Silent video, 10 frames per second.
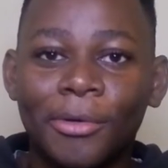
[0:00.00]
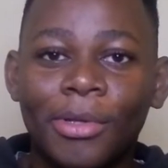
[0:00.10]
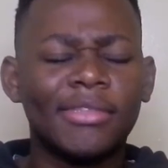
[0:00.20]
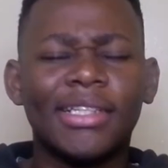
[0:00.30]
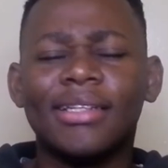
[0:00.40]
cool.
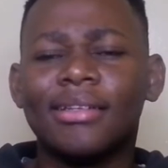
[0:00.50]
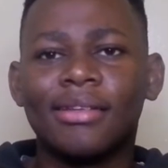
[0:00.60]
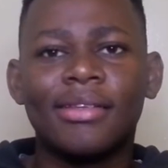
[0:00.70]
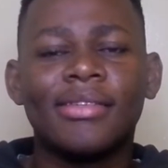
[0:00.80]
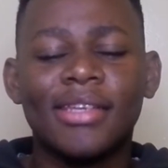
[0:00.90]
And
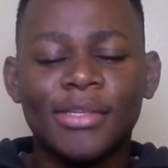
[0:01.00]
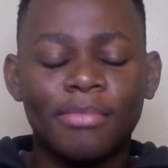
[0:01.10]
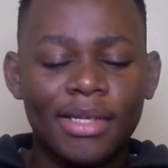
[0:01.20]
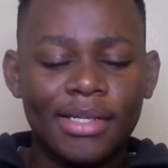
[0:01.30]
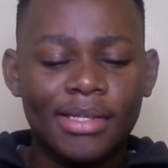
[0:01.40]
this just
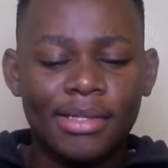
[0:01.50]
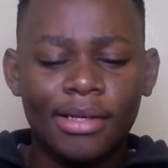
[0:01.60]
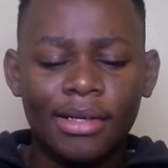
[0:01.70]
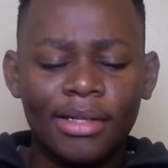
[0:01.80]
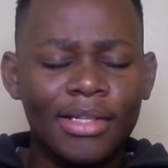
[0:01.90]
makes
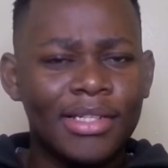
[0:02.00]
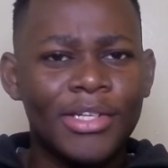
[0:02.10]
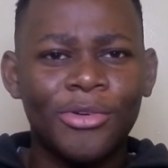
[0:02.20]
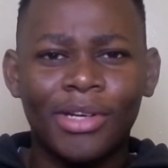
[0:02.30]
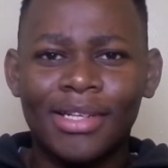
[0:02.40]

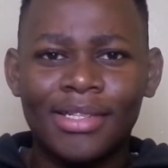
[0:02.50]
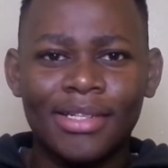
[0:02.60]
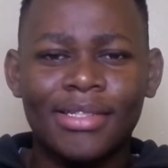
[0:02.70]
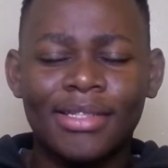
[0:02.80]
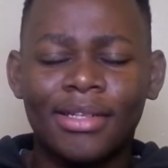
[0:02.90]
dictation and
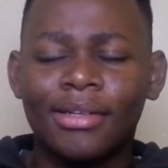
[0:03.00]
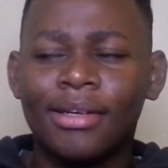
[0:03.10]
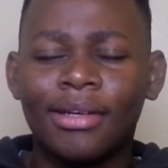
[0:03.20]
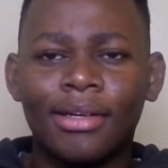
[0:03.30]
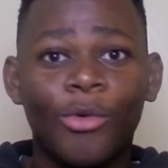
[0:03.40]
texting
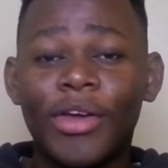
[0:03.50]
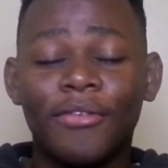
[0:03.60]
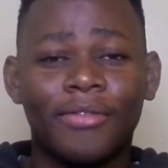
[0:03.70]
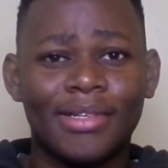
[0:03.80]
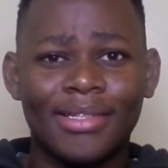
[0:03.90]
way
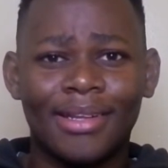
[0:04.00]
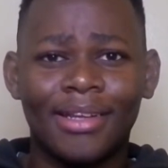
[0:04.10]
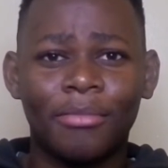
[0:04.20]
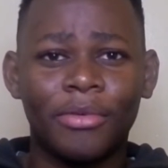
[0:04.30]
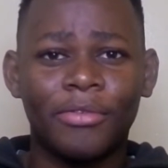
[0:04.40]
faster
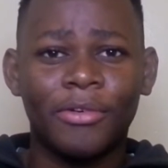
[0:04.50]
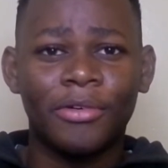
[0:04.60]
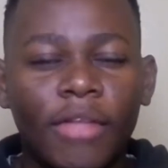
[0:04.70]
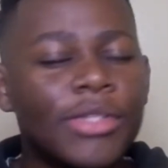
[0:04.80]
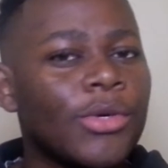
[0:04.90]
than before.
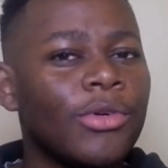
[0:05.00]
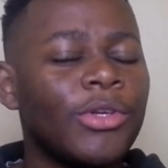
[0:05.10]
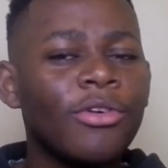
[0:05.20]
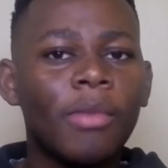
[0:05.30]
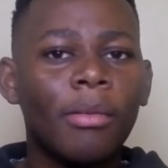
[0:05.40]
And so, do
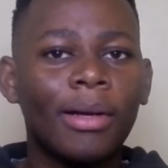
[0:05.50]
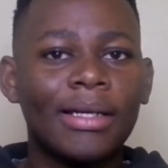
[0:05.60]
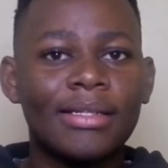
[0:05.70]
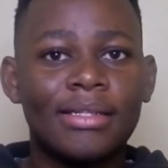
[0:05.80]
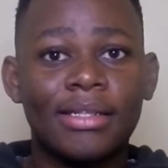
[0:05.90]
you remember
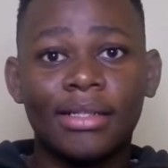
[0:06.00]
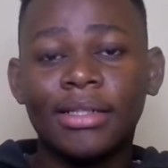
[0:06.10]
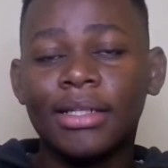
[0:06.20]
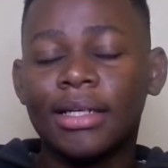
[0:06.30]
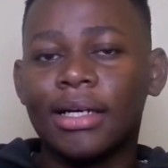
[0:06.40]
last year
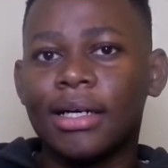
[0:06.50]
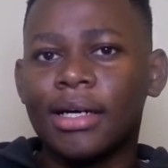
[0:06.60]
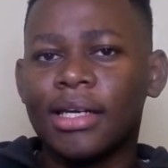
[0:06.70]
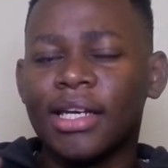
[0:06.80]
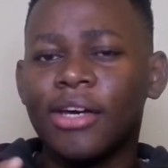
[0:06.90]

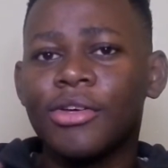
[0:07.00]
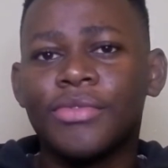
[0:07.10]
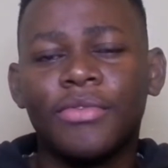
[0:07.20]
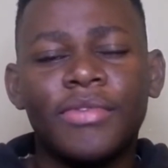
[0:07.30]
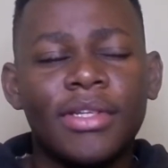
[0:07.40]
in iOS
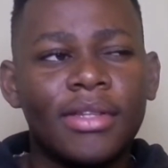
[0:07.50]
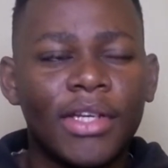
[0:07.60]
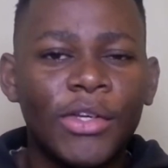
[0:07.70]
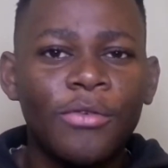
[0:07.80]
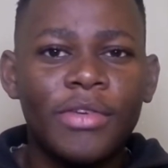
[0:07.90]
15, the
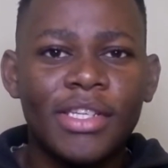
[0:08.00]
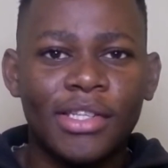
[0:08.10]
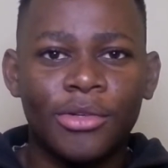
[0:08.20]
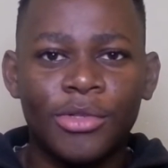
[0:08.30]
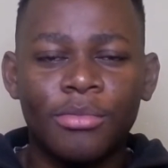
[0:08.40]
new features
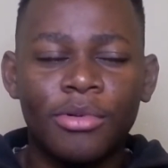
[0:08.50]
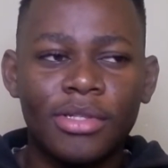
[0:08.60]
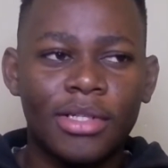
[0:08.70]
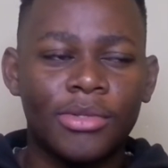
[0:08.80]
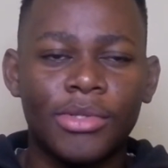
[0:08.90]
that was brought
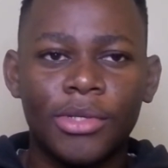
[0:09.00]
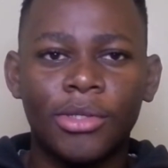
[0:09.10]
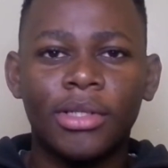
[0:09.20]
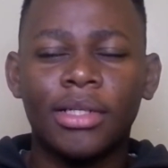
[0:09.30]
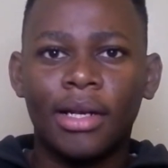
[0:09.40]
that was
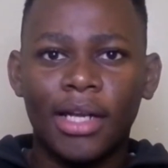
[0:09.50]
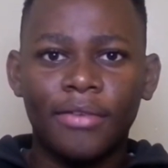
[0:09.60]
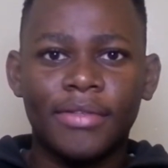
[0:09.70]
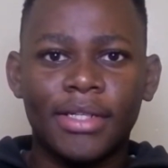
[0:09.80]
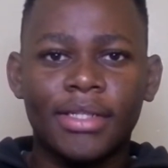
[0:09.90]
called
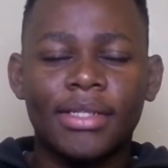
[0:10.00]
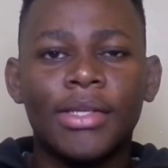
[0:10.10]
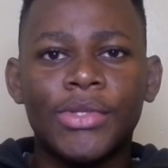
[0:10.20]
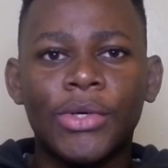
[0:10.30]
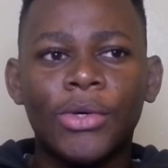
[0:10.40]
live text? And
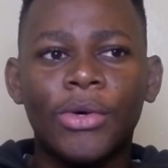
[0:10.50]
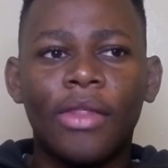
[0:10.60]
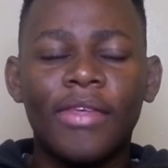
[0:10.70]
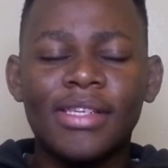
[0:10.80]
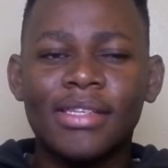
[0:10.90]
so
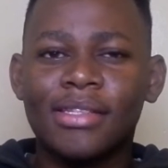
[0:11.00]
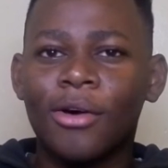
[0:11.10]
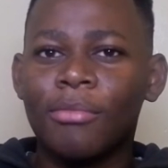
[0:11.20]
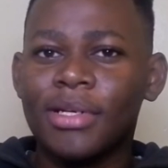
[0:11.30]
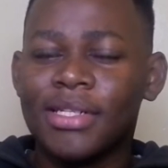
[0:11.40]
this has
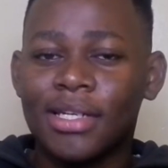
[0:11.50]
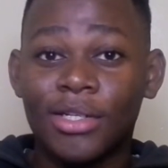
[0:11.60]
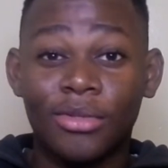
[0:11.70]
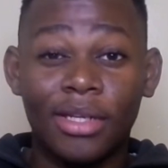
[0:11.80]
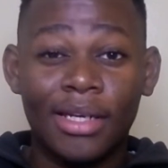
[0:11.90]
now been taken
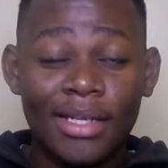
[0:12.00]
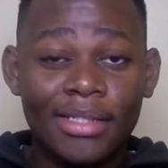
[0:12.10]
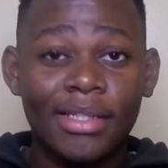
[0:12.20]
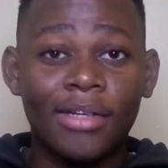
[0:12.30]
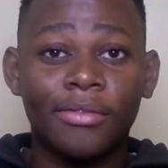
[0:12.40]
to the
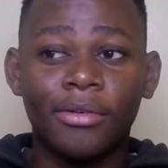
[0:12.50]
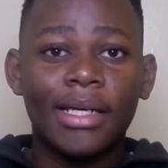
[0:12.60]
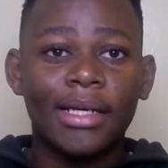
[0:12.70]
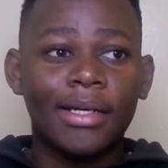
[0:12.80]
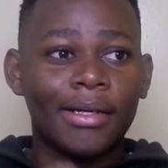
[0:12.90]
next level
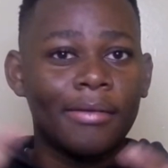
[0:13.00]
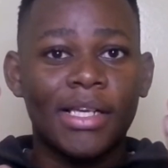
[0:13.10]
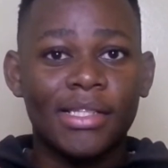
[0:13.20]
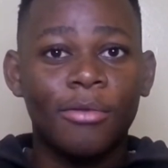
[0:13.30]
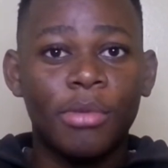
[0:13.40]
and
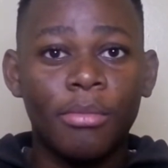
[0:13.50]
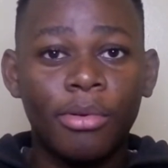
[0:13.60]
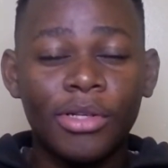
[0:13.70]
has now